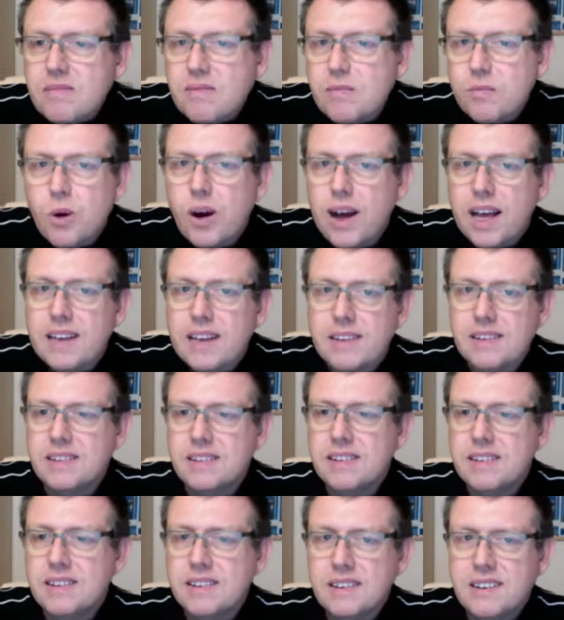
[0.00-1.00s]
Why?
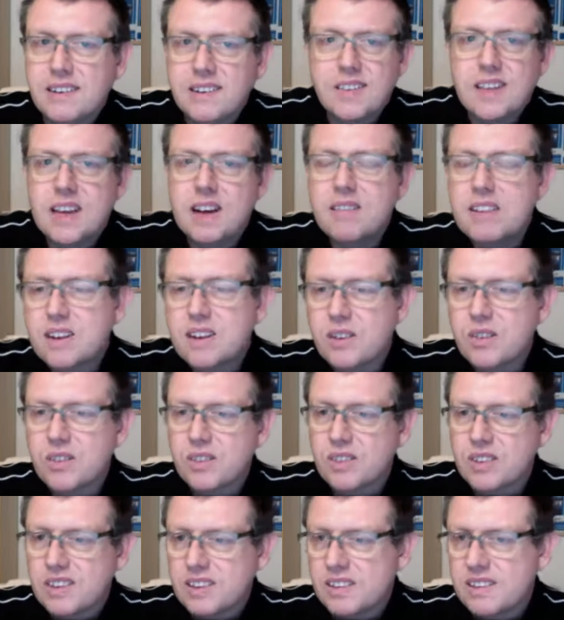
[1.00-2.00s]
It's the only
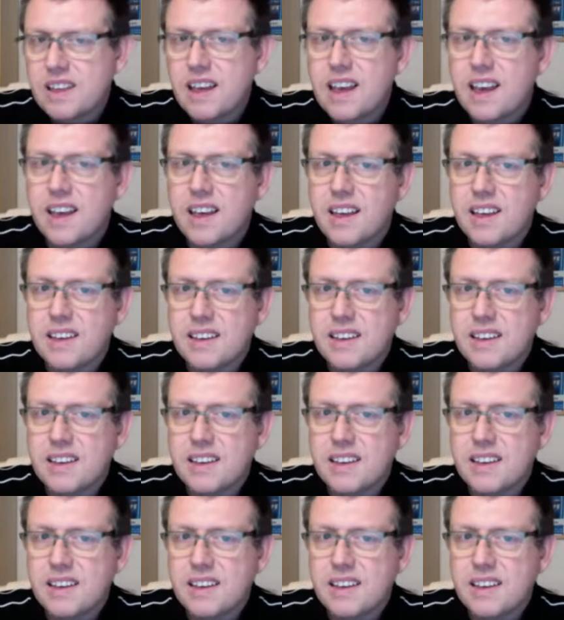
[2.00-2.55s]
constant. It's there.